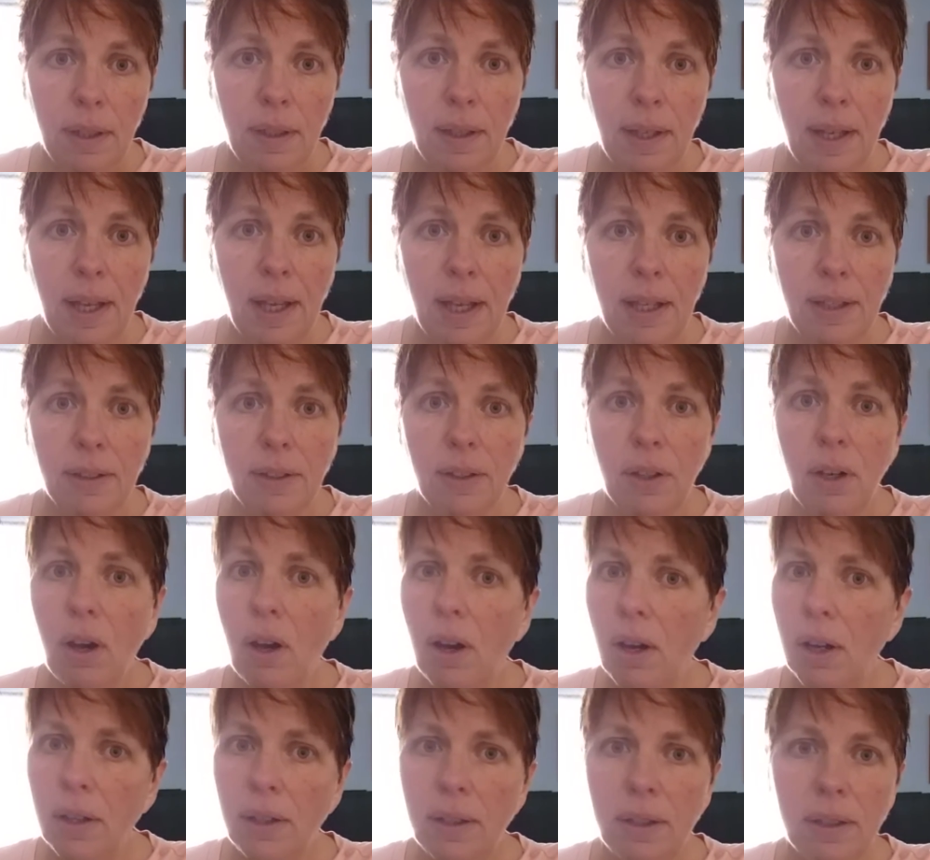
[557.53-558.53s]
And
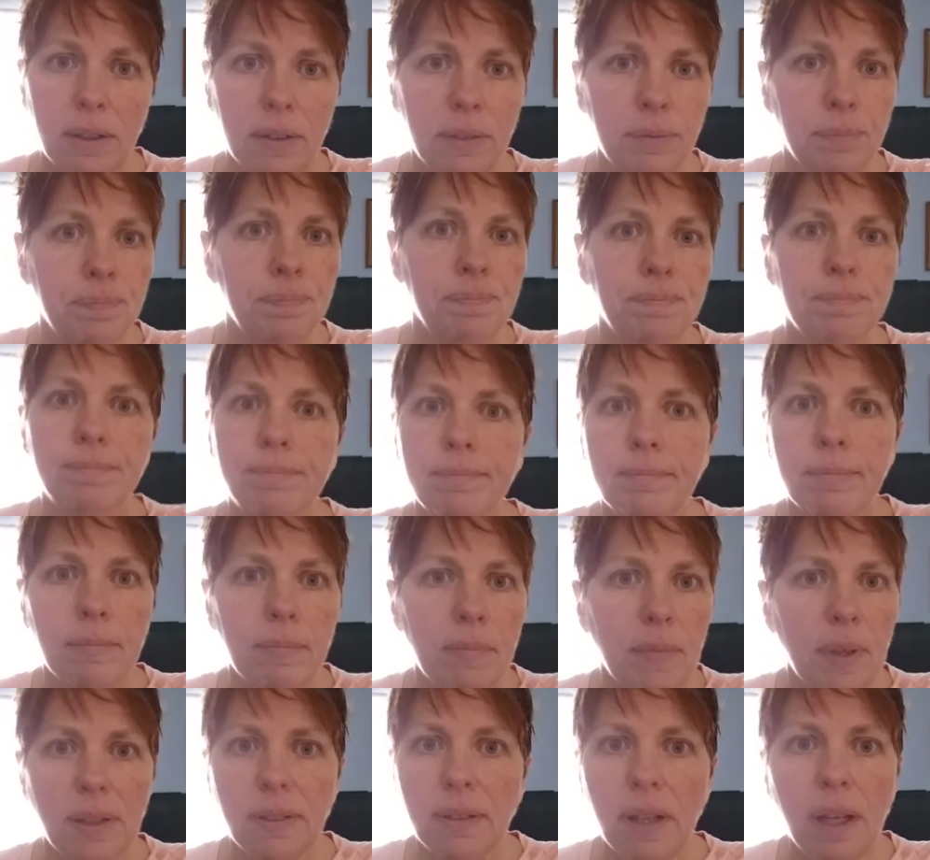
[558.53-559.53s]
I